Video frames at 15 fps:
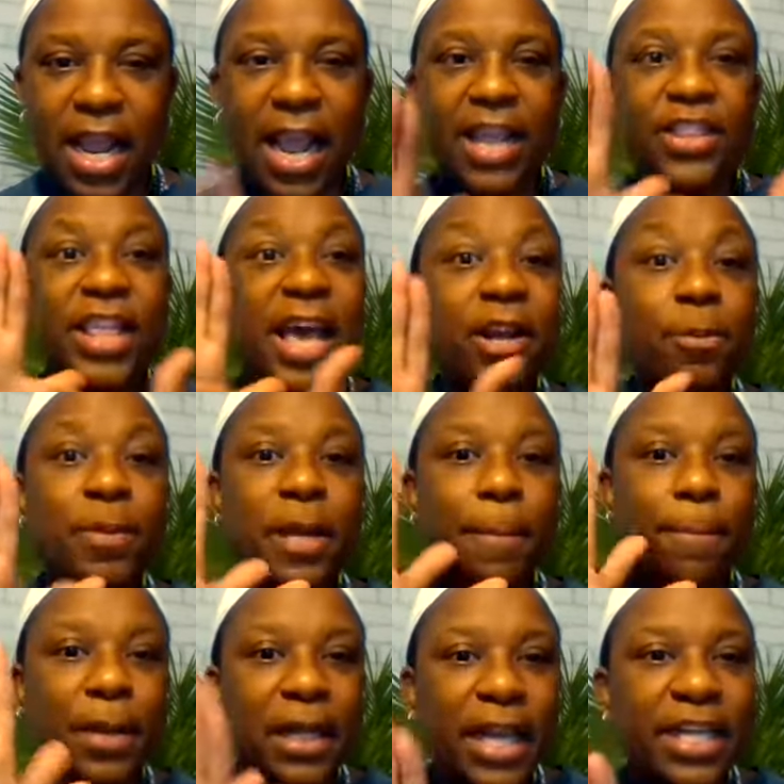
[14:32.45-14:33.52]
And that'll be
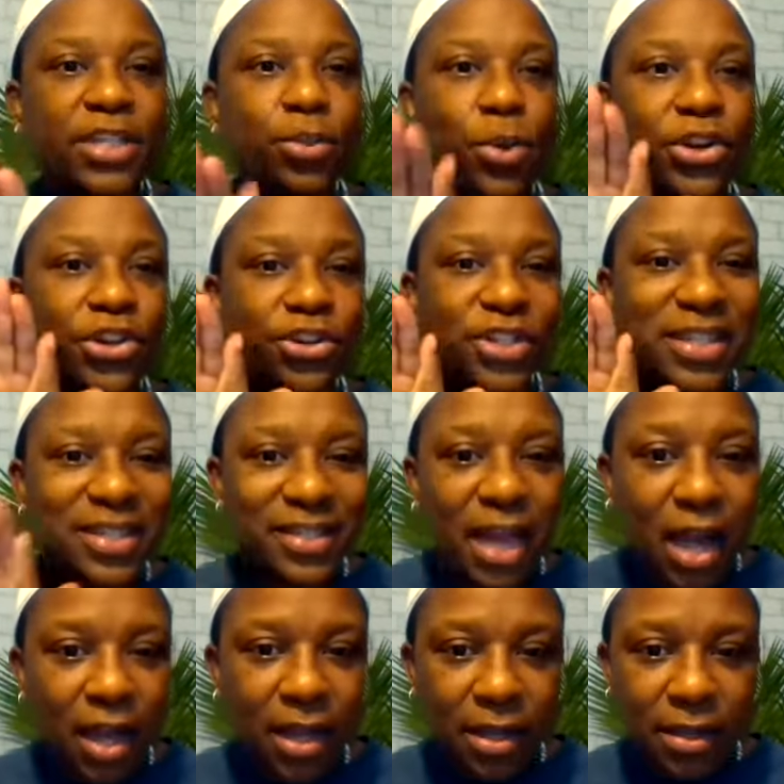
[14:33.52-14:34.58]
a place where you're
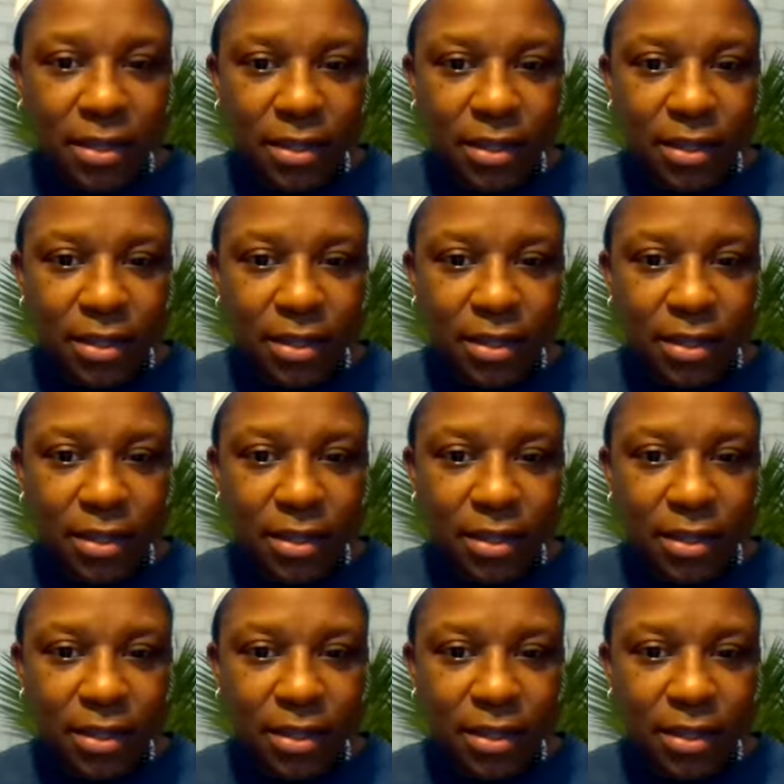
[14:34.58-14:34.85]
stuck.